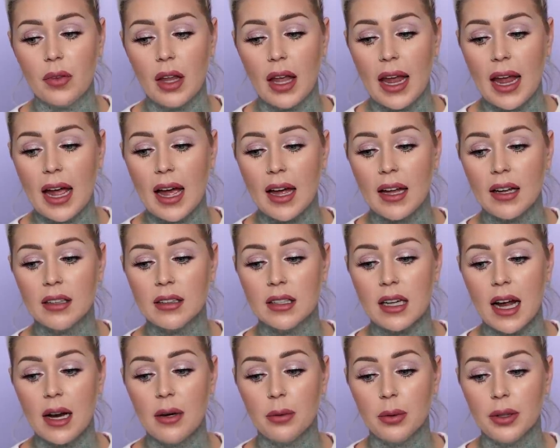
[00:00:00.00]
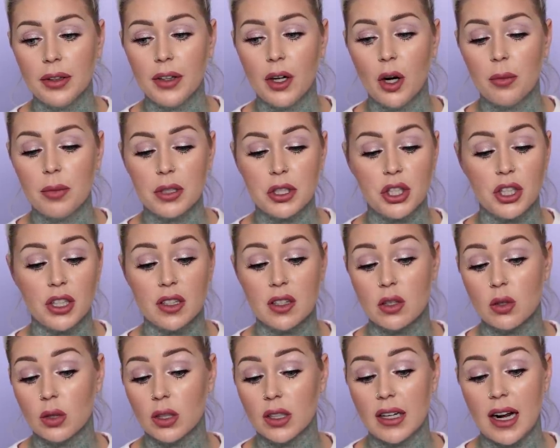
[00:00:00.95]
And I really hope that she can
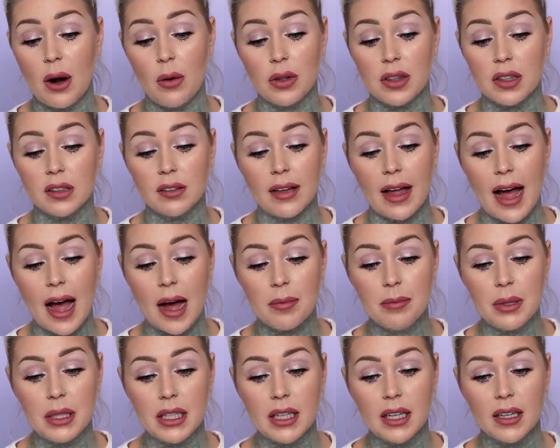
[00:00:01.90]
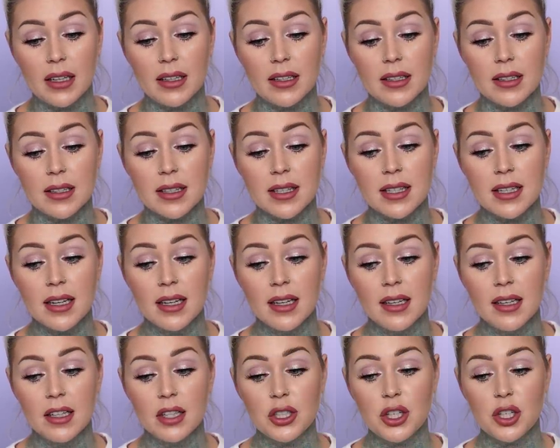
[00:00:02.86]
sort it out with the lab, because
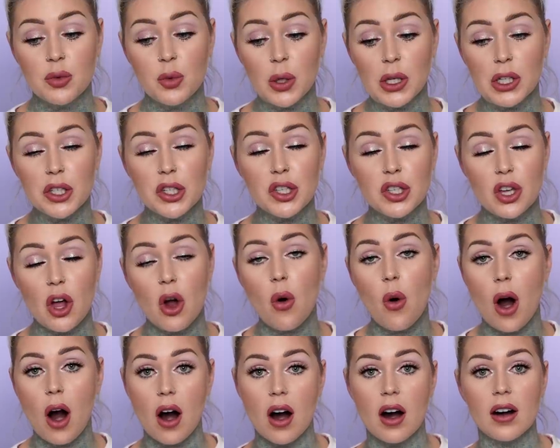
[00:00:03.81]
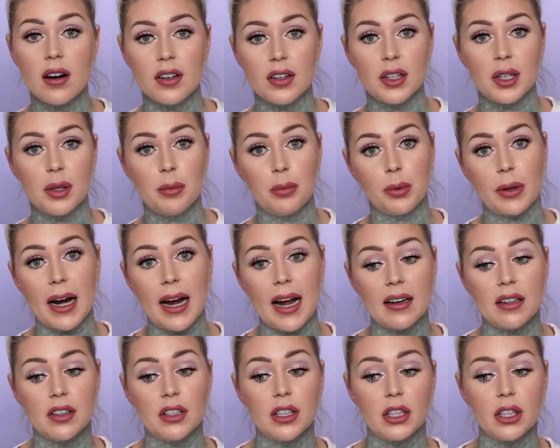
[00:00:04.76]
she's worked so hard on her
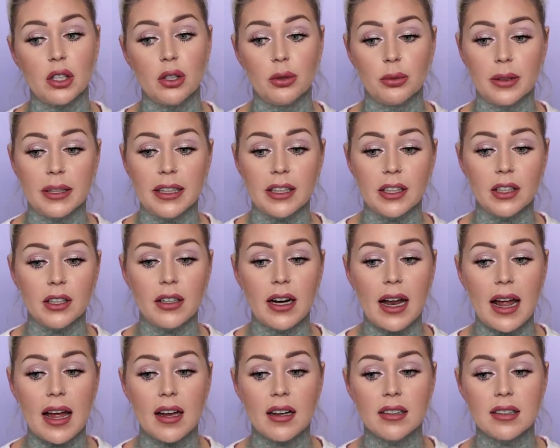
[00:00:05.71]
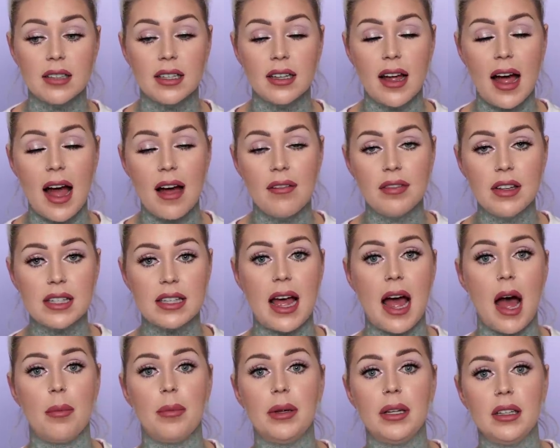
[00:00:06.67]
brand and her career, and to have this
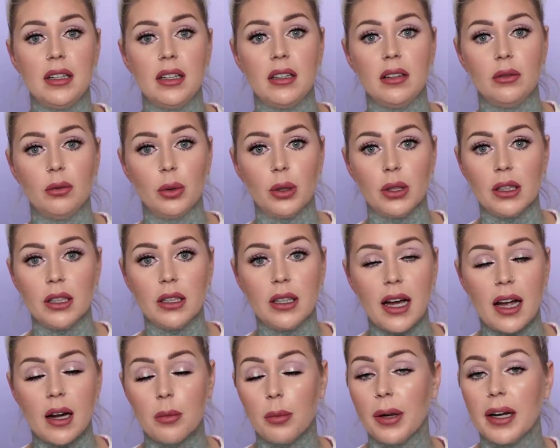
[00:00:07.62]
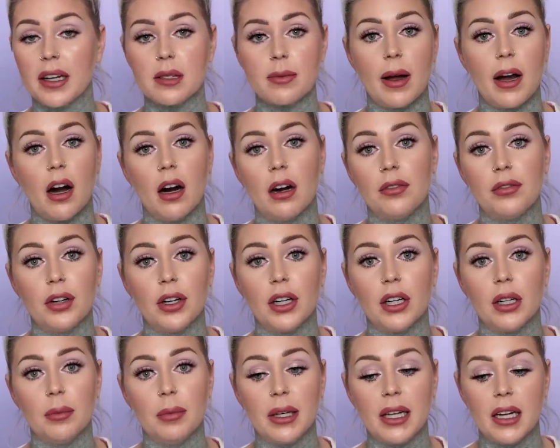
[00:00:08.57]
happen, it really kind of breaks my heart for
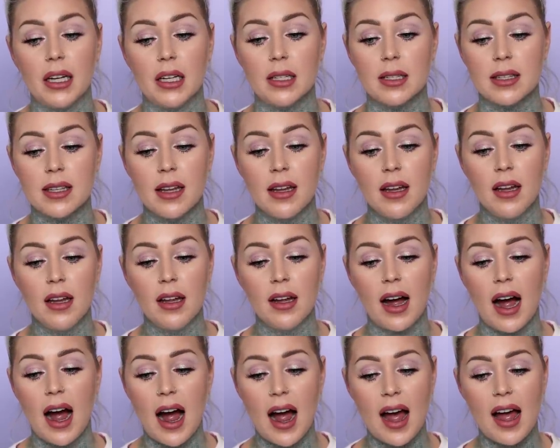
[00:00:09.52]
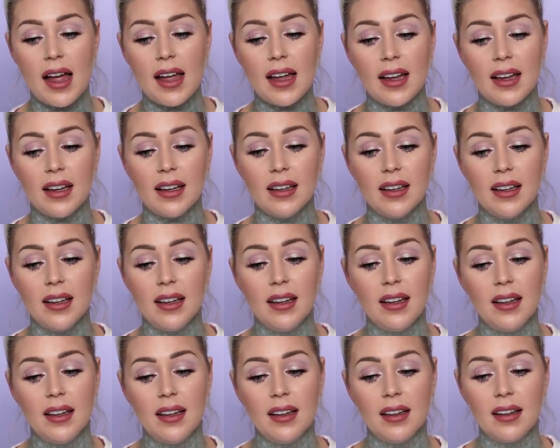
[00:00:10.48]
her, because I
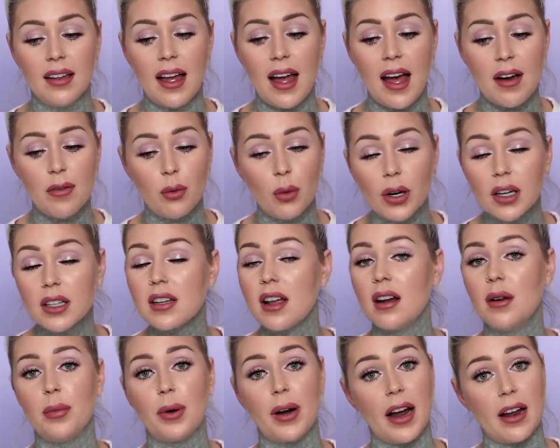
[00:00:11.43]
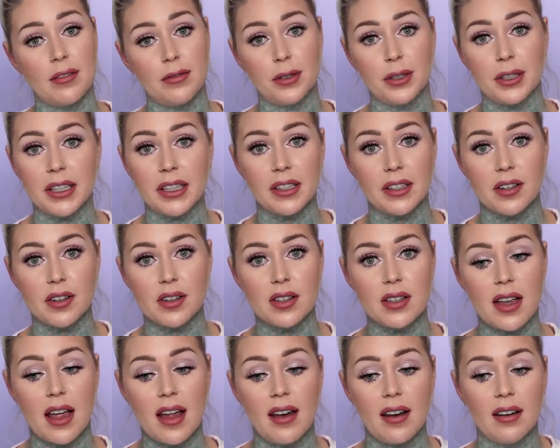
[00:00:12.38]
have worked on a brand for
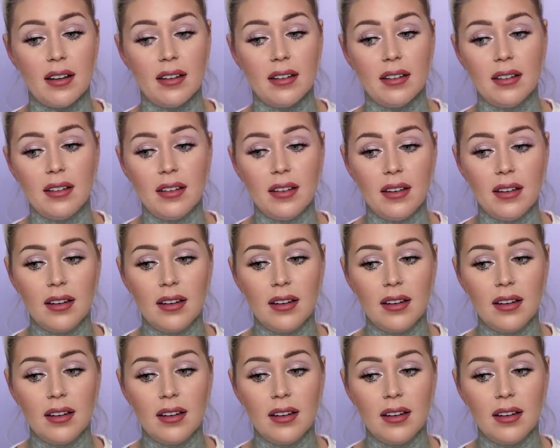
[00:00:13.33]
years, and